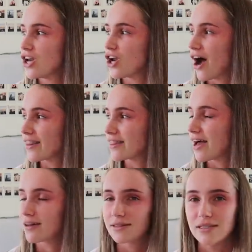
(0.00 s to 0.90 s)

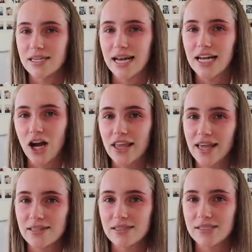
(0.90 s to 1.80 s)
9,000, nearly
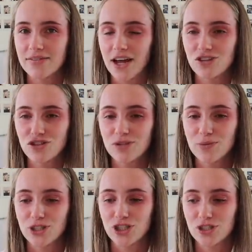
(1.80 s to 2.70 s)

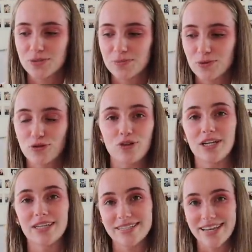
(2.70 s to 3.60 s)
9,700, which is
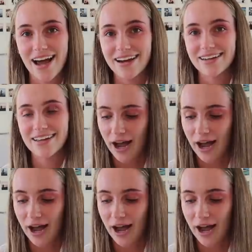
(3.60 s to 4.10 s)
pretty insane.